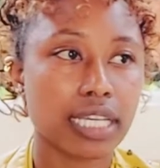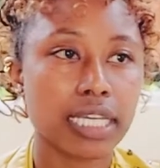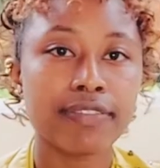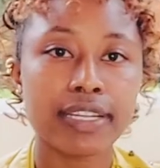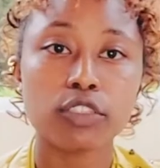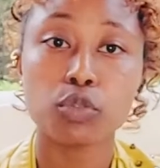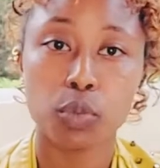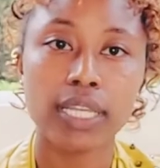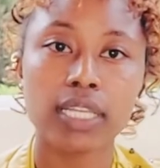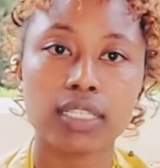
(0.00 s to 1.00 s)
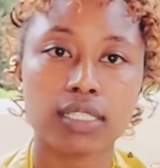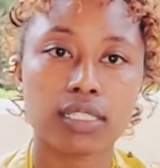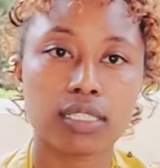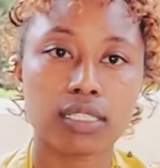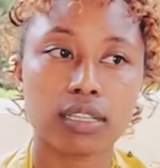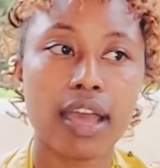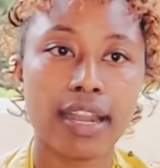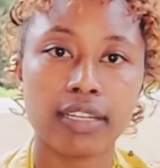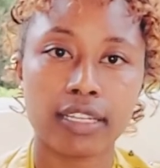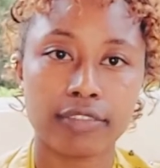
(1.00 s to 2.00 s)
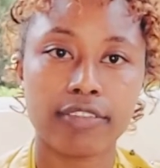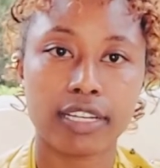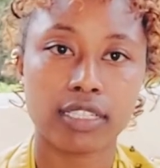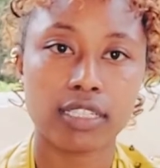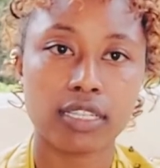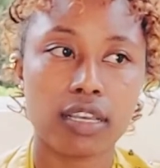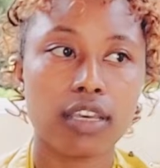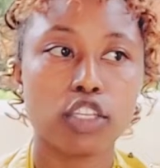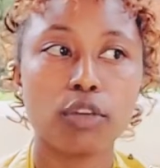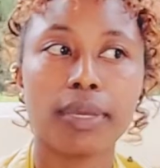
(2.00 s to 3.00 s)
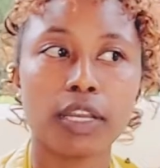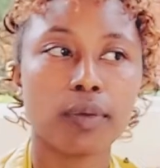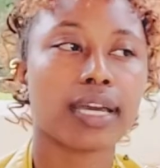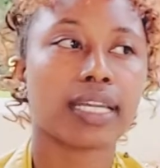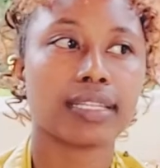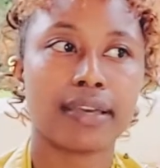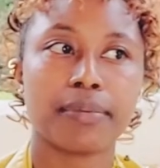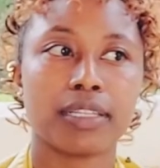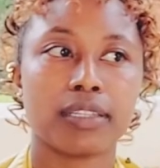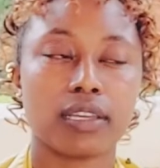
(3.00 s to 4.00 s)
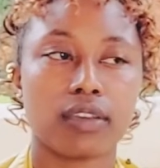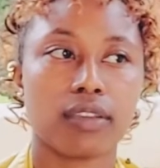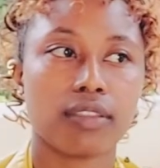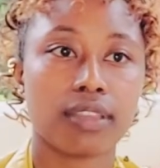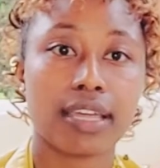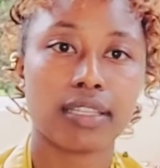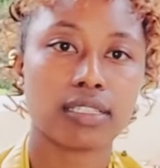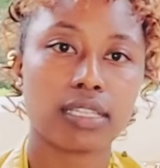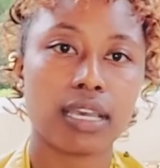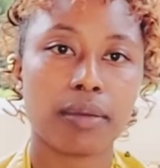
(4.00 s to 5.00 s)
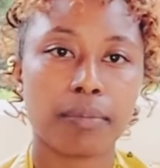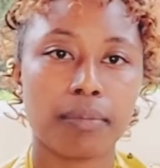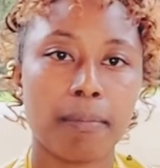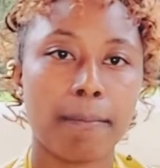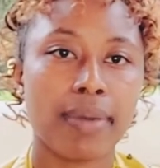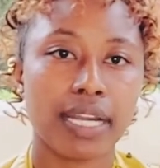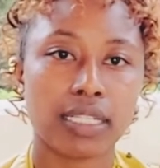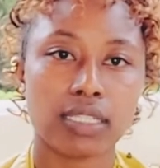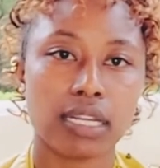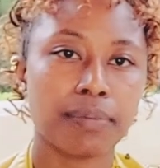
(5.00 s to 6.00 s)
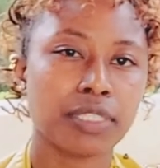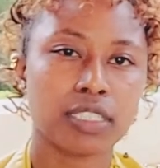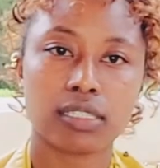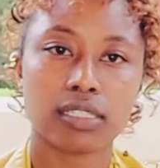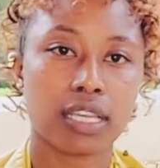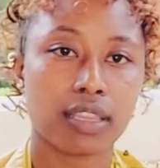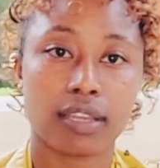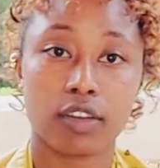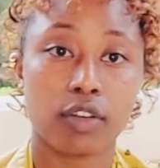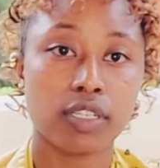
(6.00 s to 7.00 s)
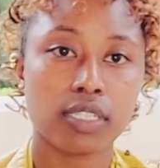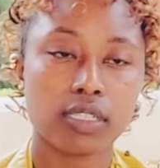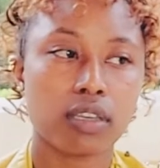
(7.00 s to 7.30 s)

Even twins are different. You may look at them and think they are the same, but let me just say they're not.